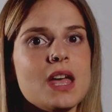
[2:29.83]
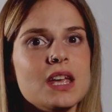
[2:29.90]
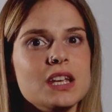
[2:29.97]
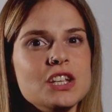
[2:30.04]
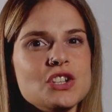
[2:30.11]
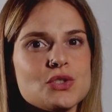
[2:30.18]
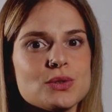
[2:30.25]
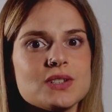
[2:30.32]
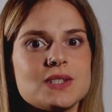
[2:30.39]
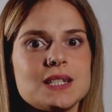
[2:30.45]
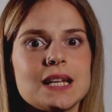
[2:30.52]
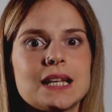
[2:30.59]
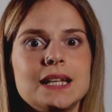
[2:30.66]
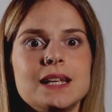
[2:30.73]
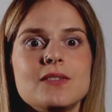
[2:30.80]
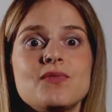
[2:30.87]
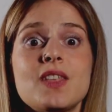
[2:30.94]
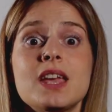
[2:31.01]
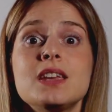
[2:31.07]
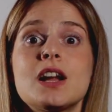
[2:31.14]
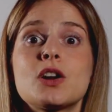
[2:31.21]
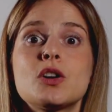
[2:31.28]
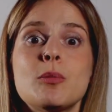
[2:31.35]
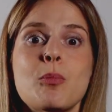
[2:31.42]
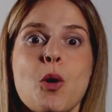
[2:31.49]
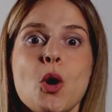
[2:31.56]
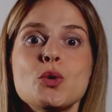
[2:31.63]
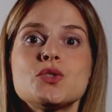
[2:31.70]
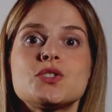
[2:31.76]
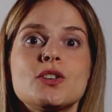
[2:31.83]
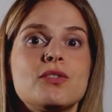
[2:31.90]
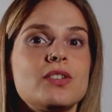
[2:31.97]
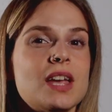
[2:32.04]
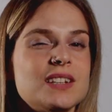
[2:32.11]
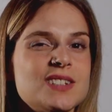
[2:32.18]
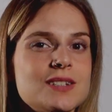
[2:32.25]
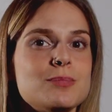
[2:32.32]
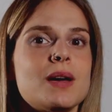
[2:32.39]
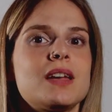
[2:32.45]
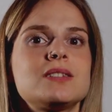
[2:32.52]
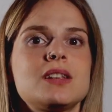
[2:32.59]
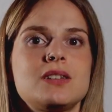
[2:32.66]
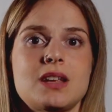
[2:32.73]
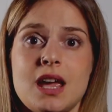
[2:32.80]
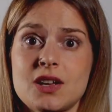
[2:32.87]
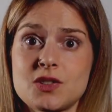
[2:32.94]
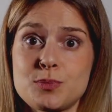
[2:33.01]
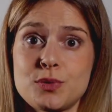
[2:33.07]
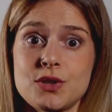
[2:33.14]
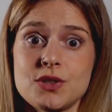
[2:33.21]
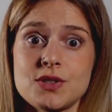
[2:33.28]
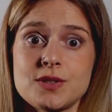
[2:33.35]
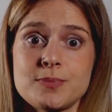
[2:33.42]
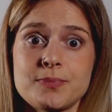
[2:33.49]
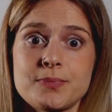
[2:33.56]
Interestingly, they are composed of independent experts.